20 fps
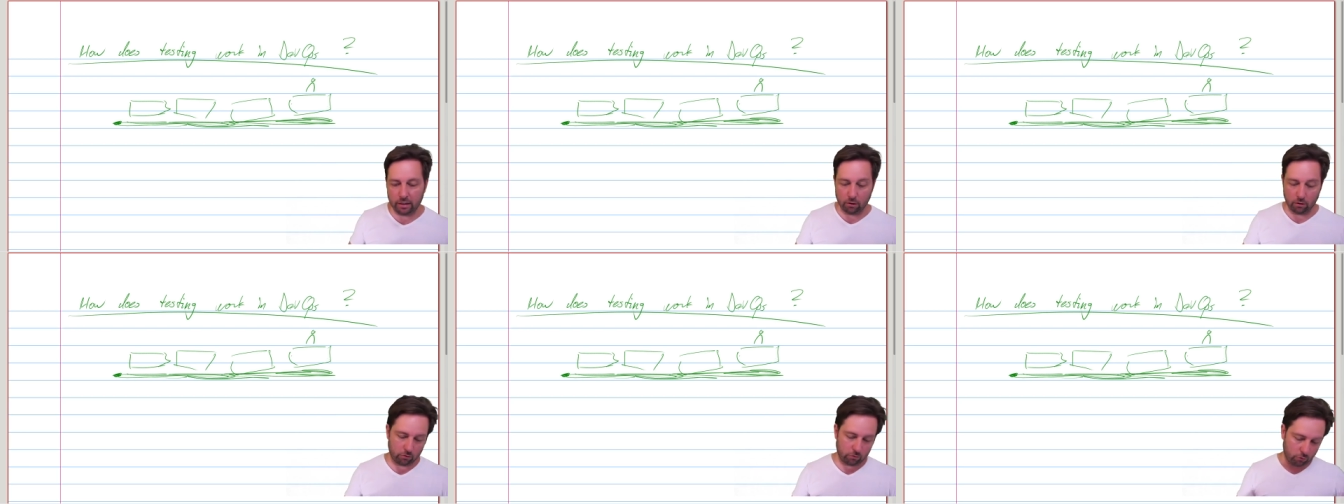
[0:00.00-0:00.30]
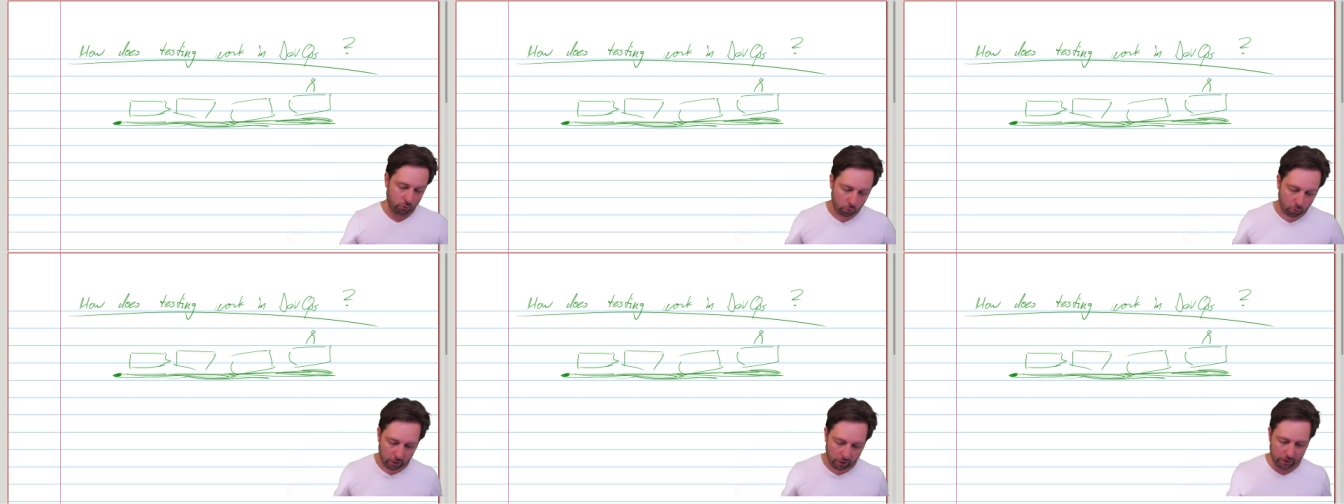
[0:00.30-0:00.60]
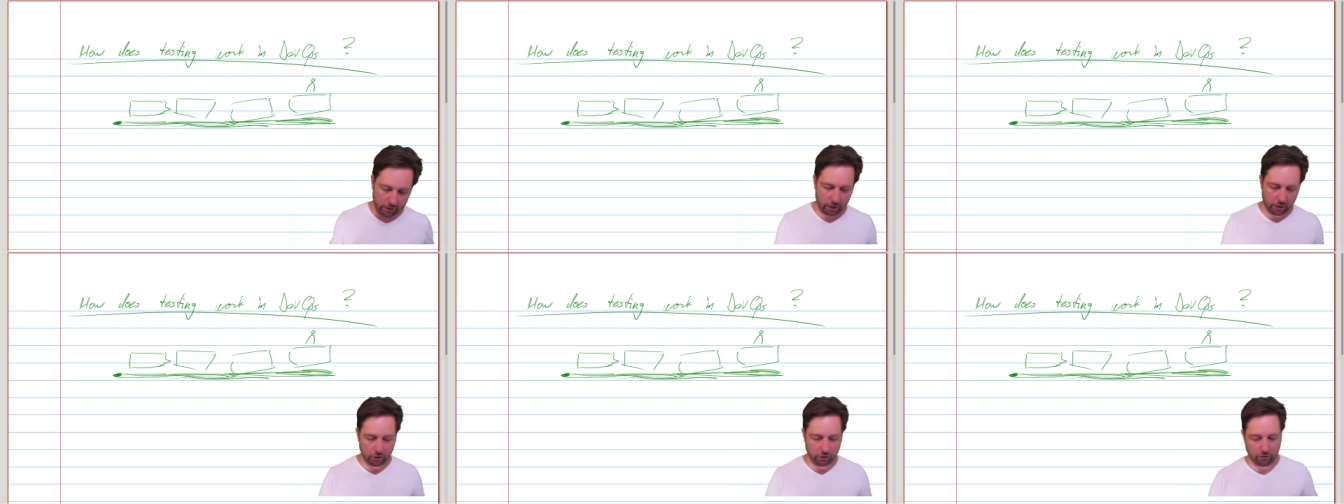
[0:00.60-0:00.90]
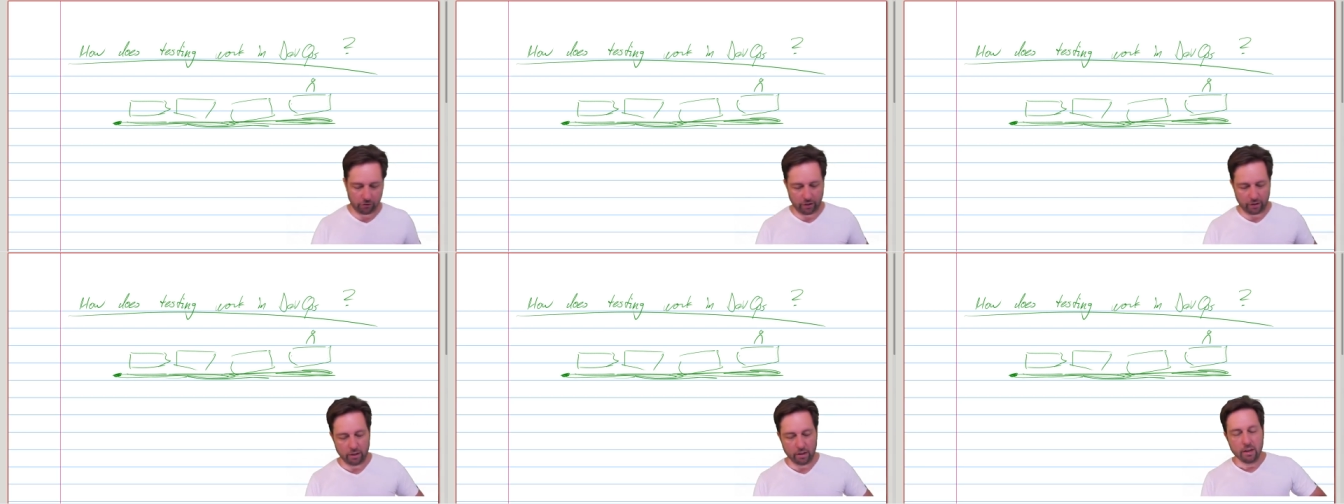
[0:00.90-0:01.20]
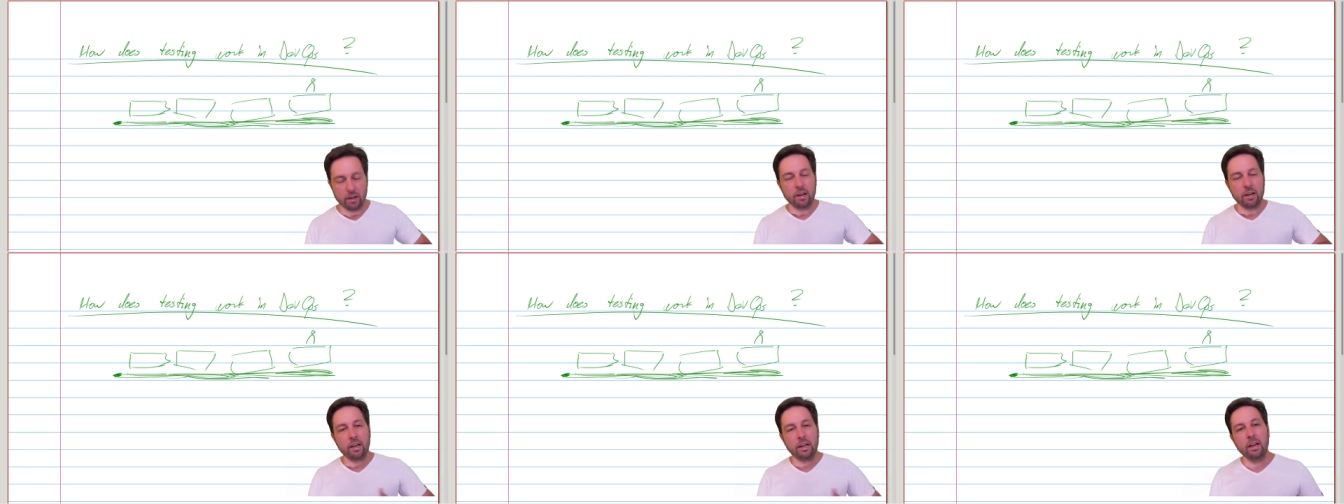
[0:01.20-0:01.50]
of quality, I should say,
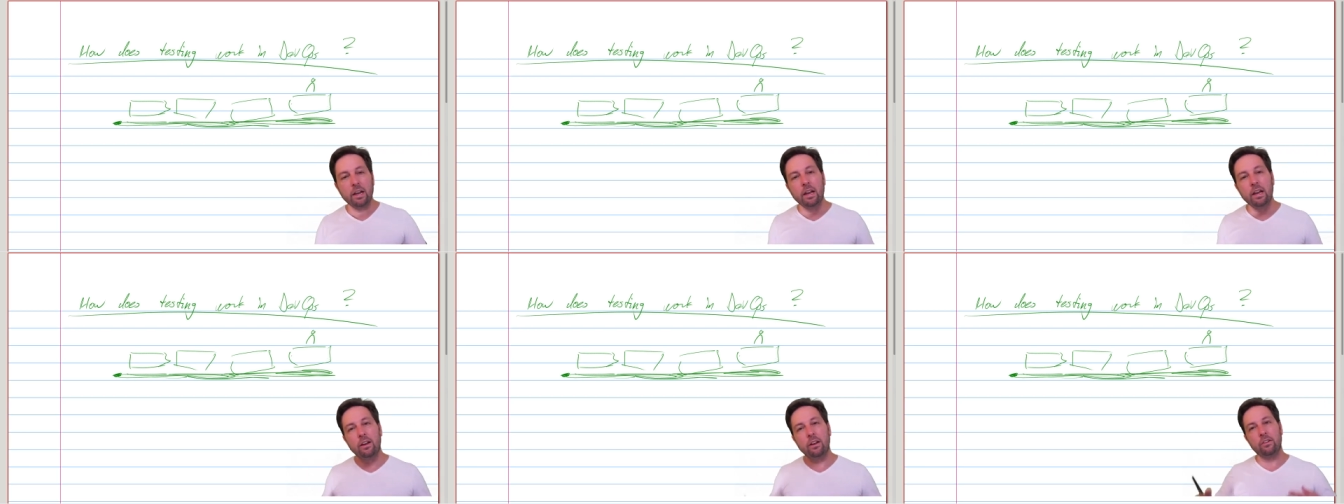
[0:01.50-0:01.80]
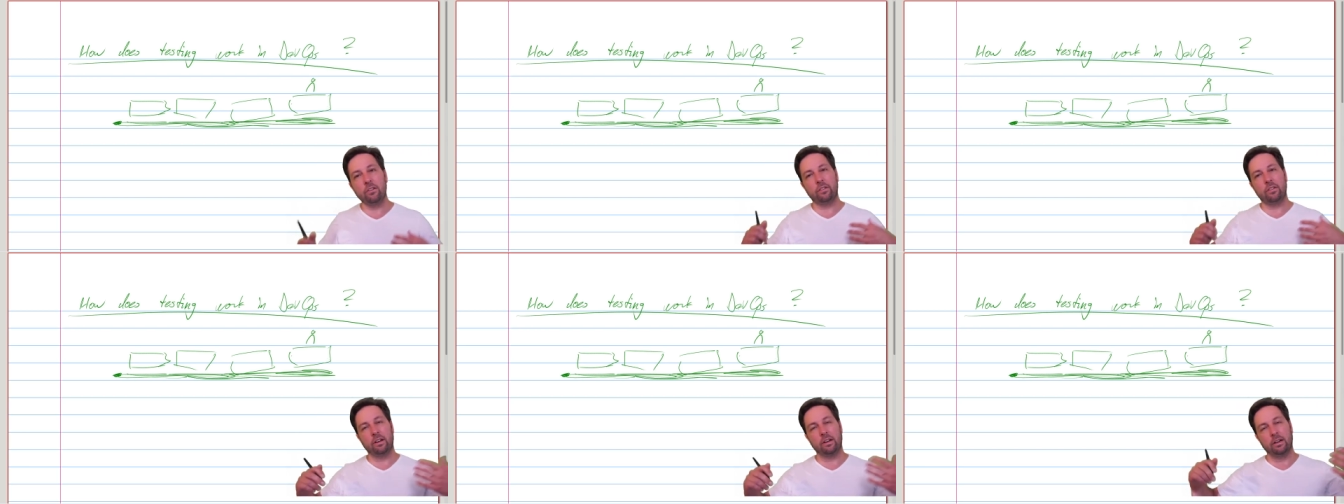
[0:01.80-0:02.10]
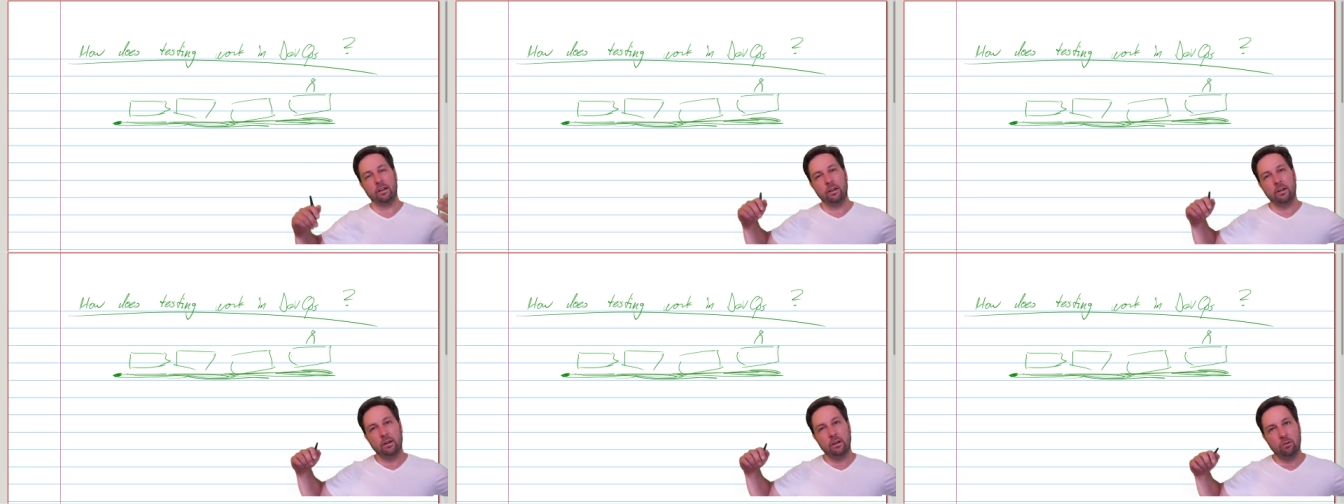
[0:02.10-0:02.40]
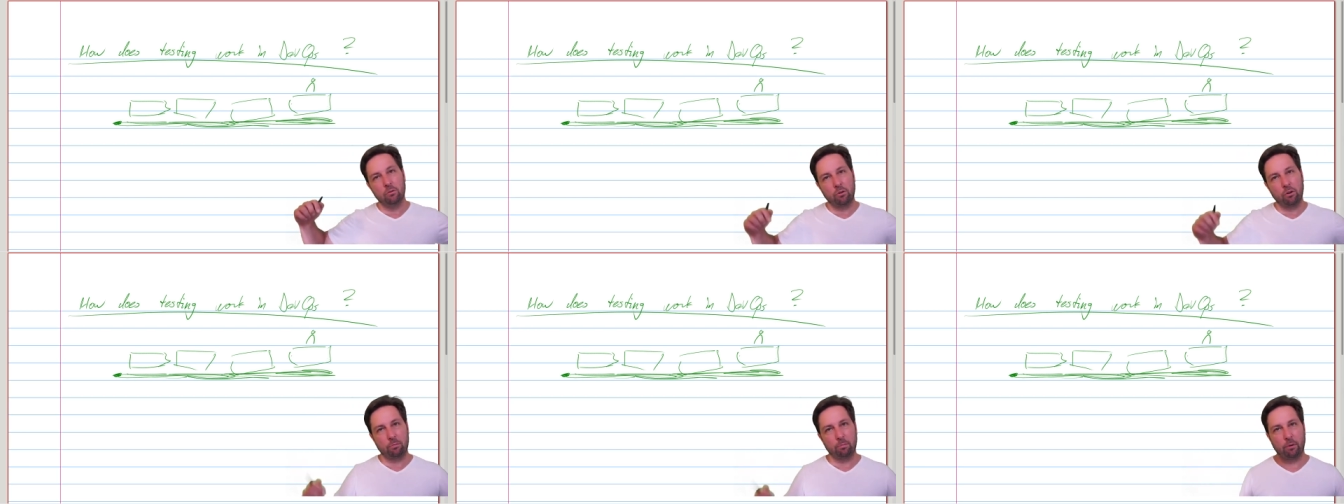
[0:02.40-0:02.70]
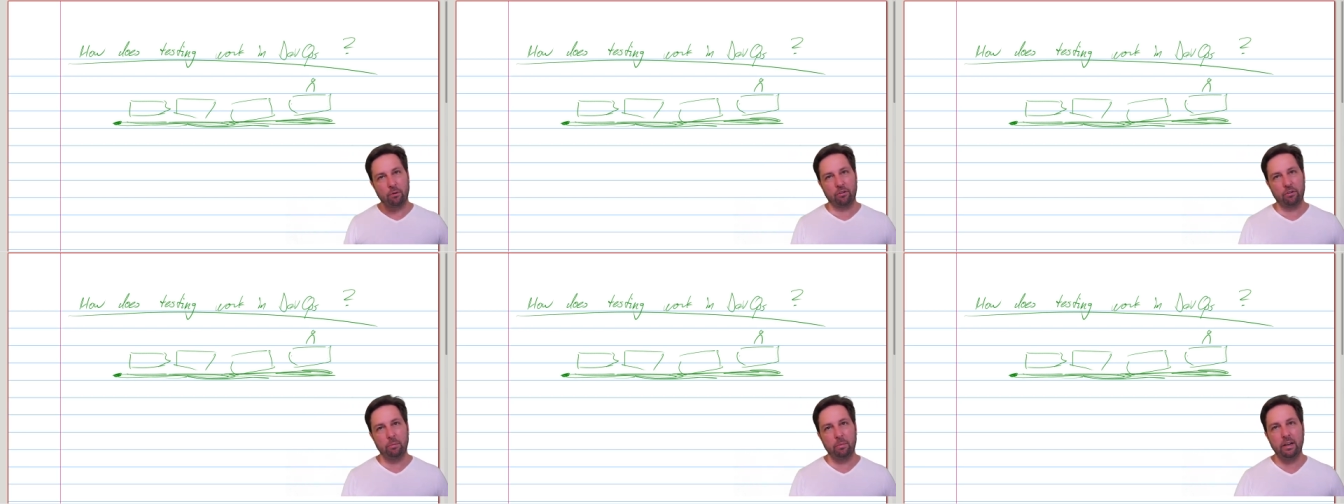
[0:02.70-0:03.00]
is the
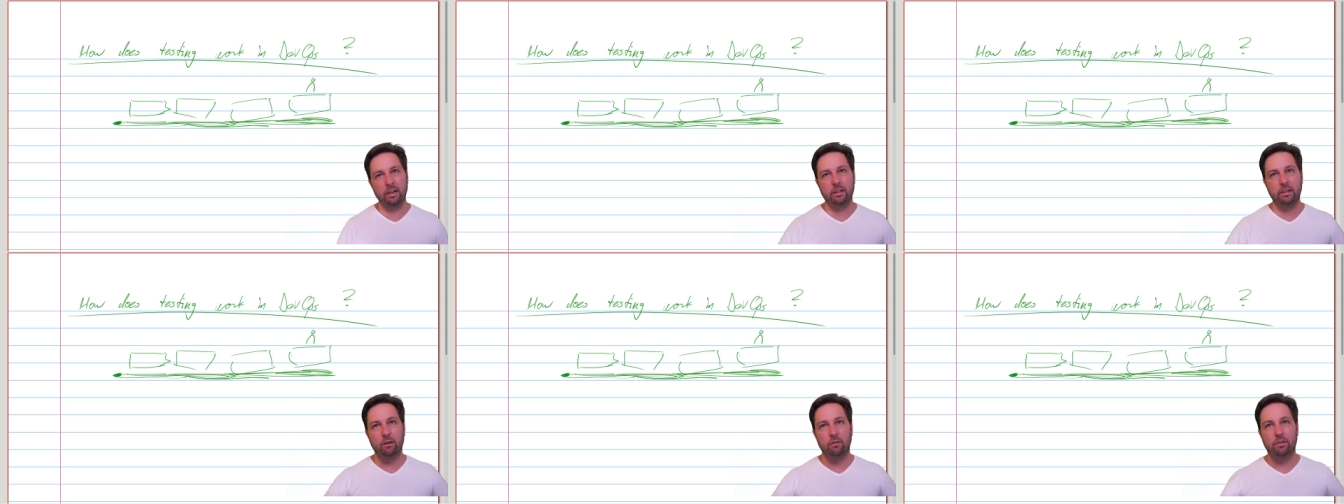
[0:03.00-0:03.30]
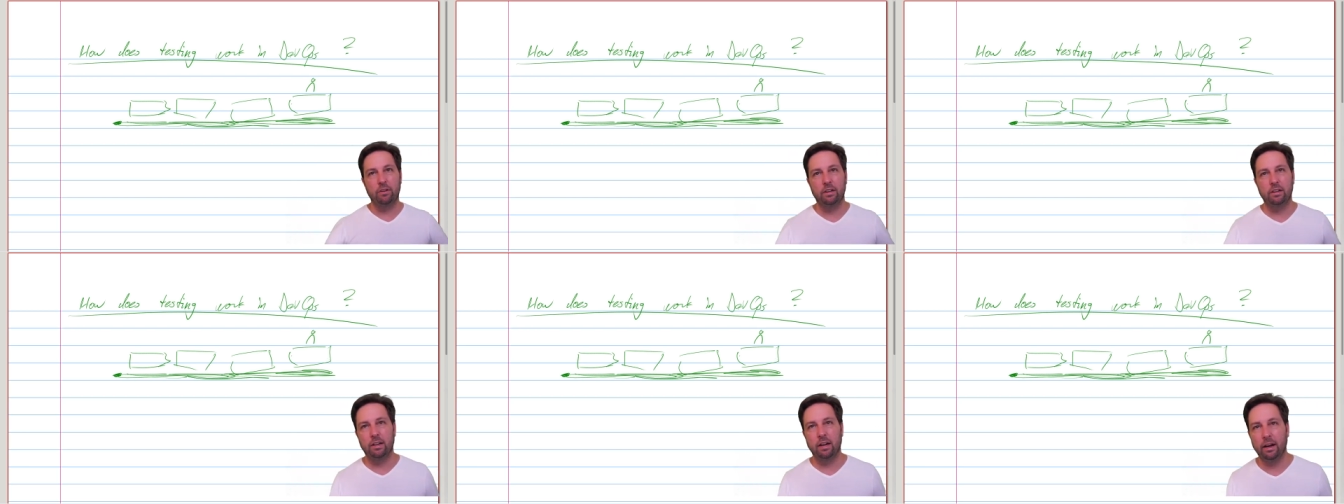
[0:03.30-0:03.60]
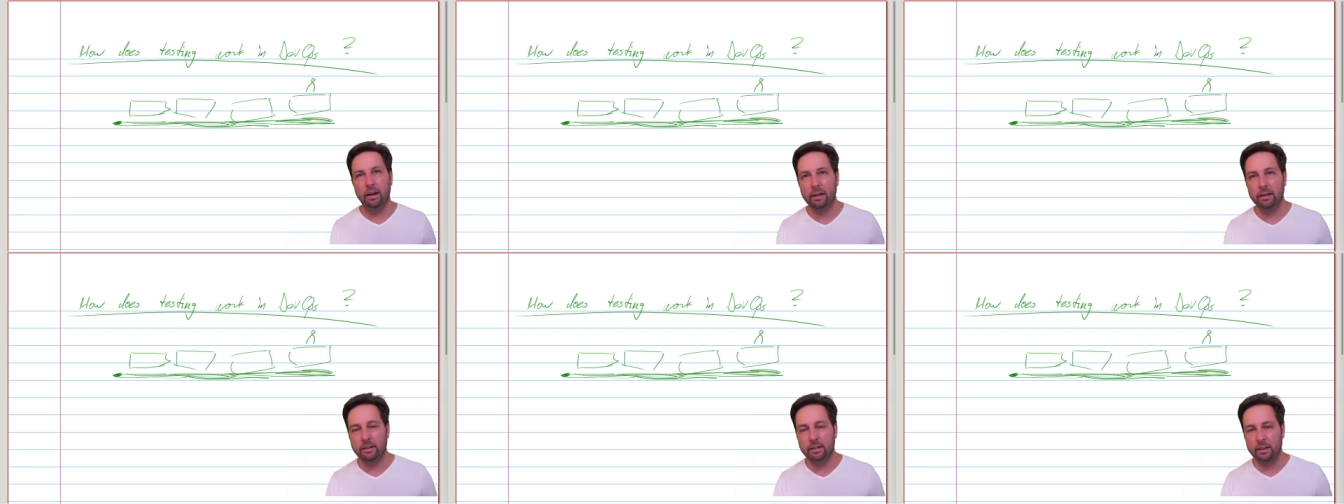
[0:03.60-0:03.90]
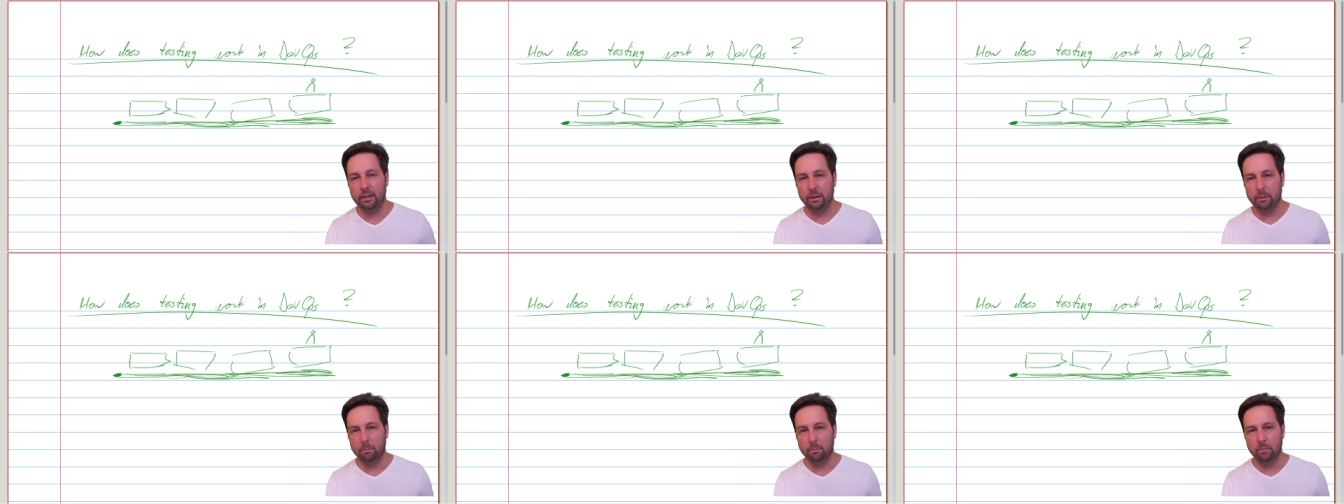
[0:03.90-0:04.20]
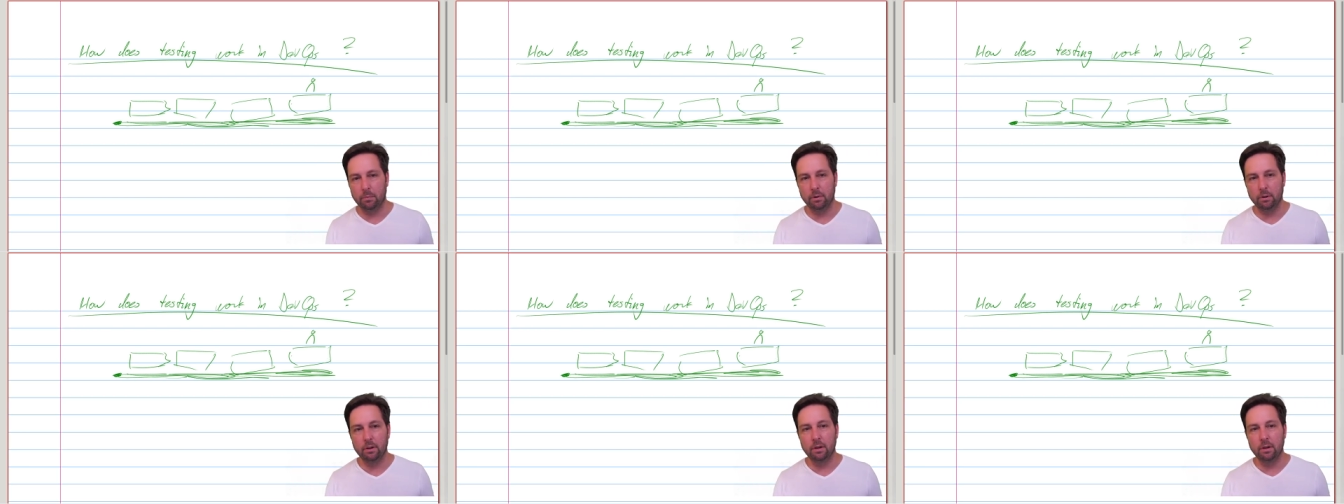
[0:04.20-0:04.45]
responsibility of the entire team